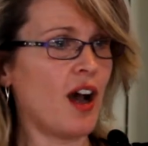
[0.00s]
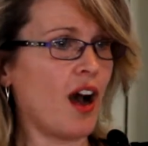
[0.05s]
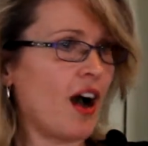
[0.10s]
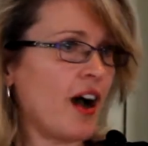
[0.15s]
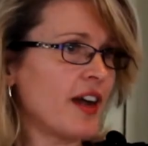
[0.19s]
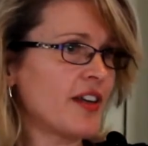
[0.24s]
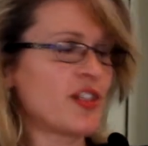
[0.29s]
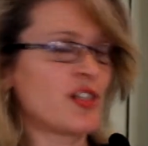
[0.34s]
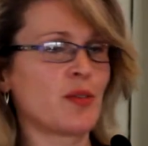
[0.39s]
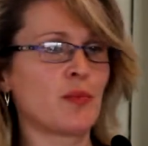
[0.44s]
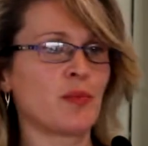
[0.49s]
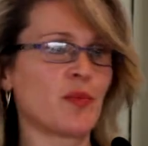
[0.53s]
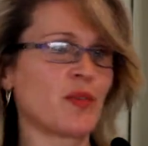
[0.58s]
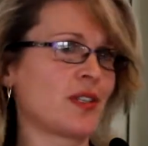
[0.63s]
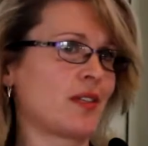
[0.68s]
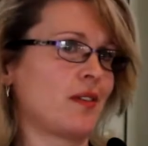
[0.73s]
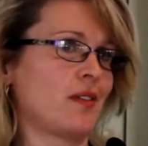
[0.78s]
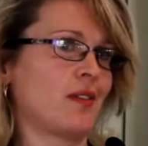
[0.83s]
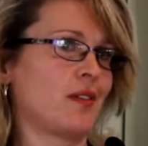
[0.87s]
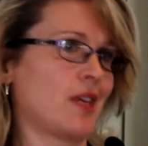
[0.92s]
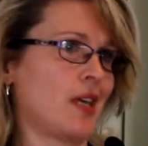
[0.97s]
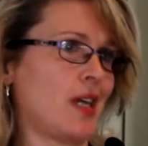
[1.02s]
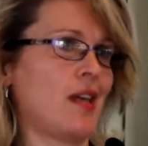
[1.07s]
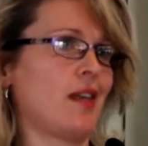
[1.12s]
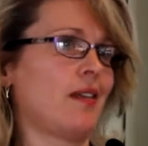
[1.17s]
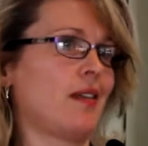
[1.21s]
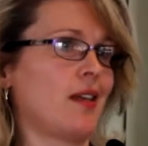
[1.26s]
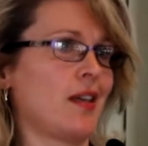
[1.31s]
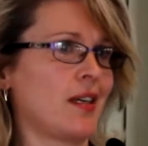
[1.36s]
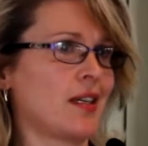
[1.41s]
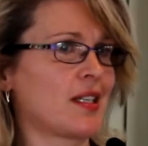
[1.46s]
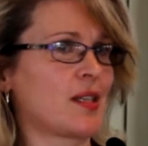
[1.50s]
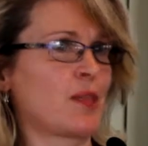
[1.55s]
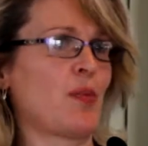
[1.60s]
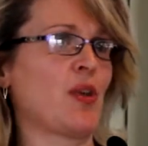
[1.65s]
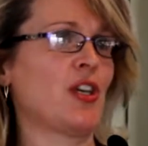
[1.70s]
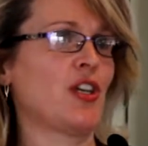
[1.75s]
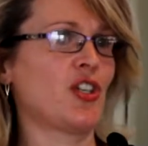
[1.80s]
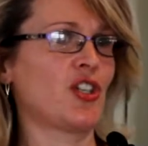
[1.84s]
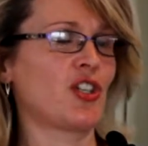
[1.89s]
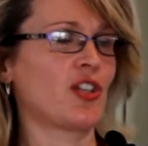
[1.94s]
items and anything
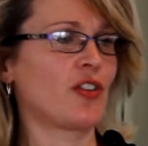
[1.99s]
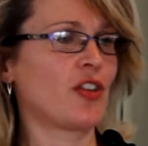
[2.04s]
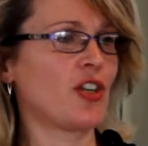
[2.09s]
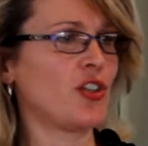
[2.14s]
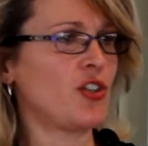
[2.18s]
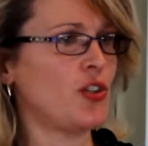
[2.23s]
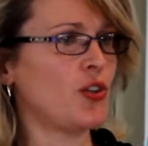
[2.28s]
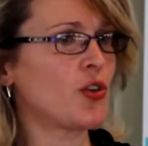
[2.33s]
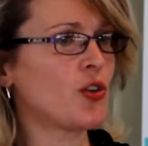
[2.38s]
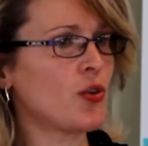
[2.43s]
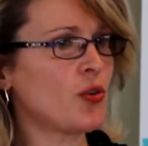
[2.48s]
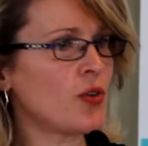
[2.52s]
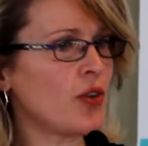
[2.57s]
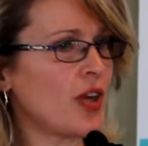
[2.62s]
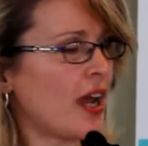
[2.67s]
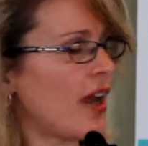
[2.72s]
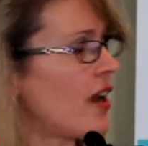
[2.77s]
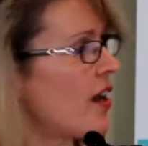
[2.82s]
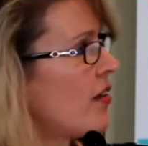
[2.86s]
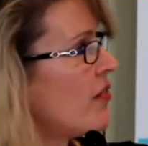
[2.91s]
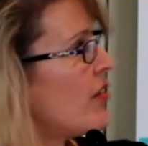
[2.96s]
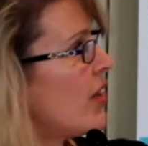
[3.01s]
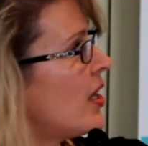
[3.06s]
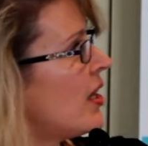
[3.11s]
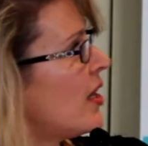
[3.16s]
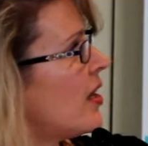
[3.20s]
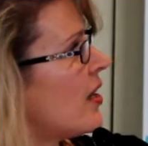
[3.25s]
expenditure that you could have